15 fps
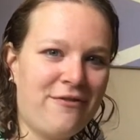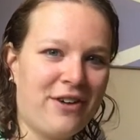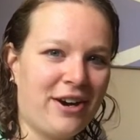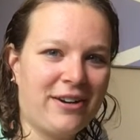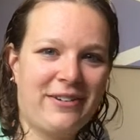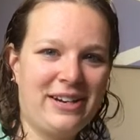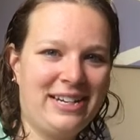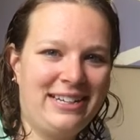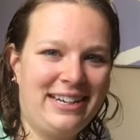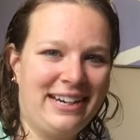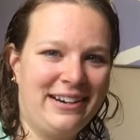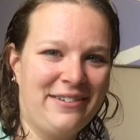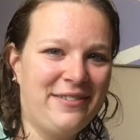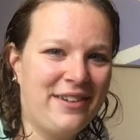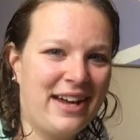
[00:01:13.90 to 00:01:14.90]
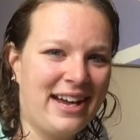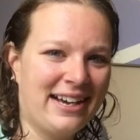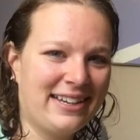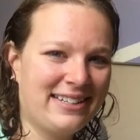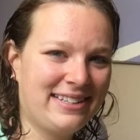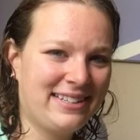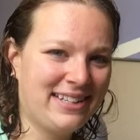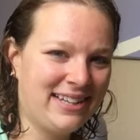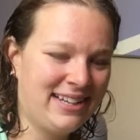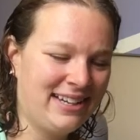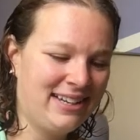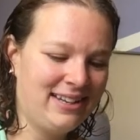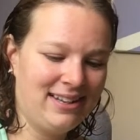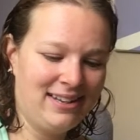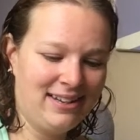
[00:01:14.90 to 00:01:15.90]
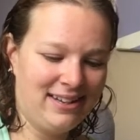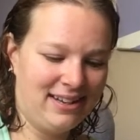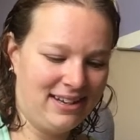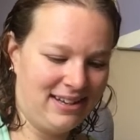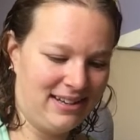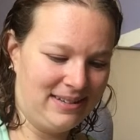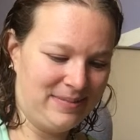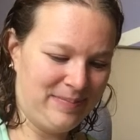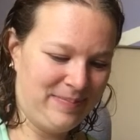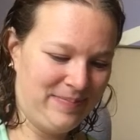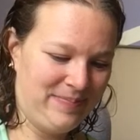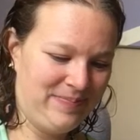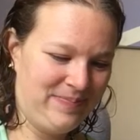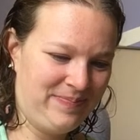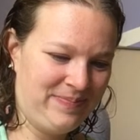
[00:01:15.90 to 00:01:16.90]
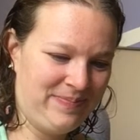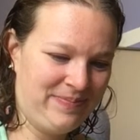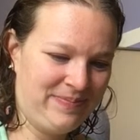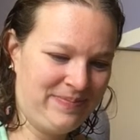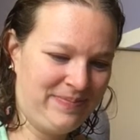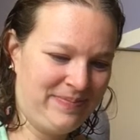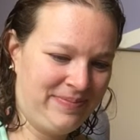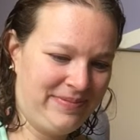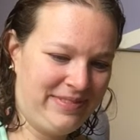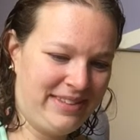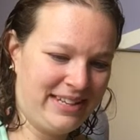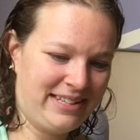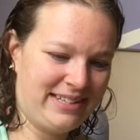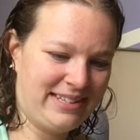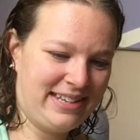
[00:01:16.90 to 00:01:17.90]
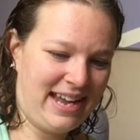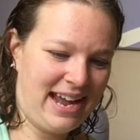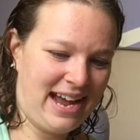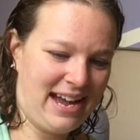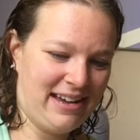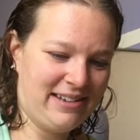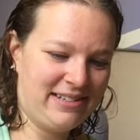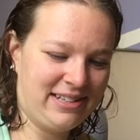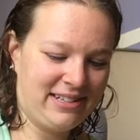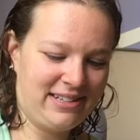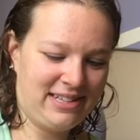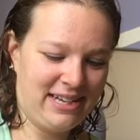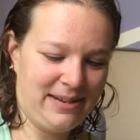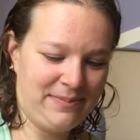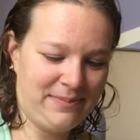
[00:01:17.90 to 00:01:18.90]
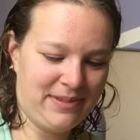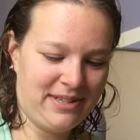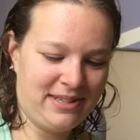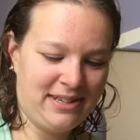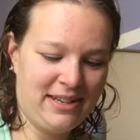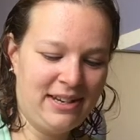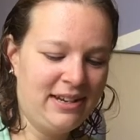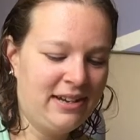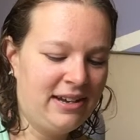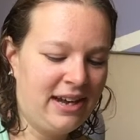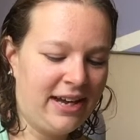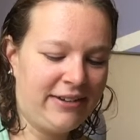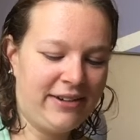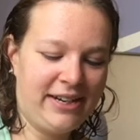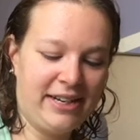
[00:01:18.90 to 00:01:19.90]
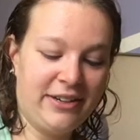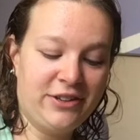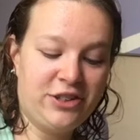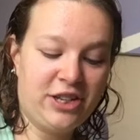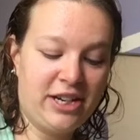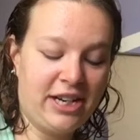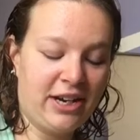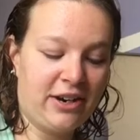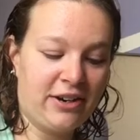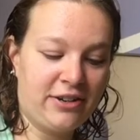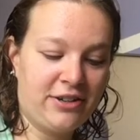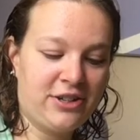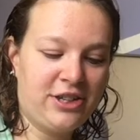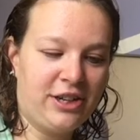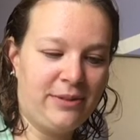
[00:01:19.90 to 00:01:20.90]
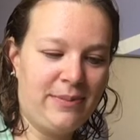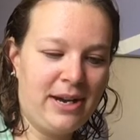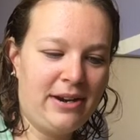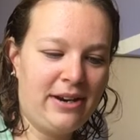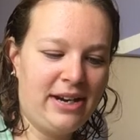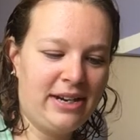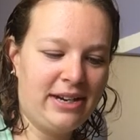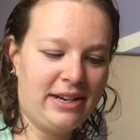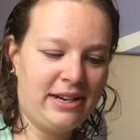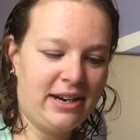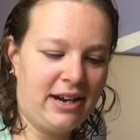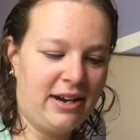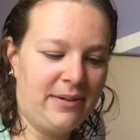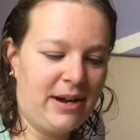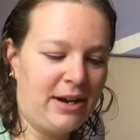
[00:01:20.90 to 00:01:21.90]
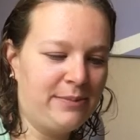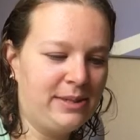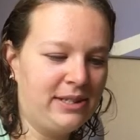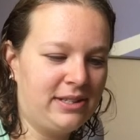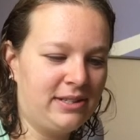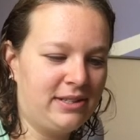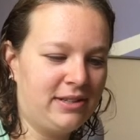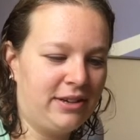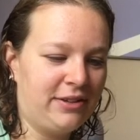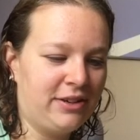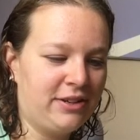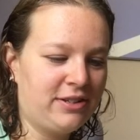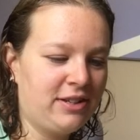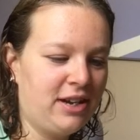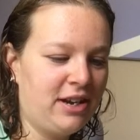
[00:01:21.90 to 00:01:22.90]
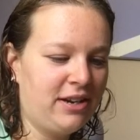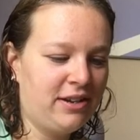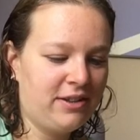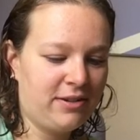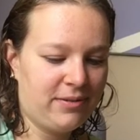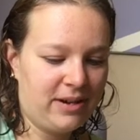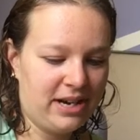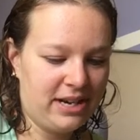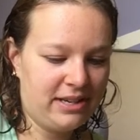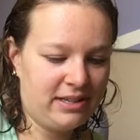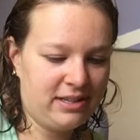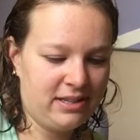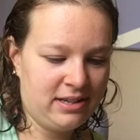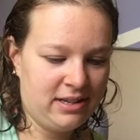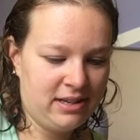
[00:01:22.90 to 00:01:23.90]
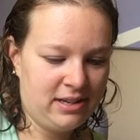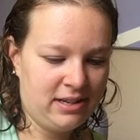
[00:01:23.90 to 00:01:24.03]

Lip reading: far-reaching effects um, this has. It seems Harry and Ginny are still married, and Albus is still their son. Otherwise,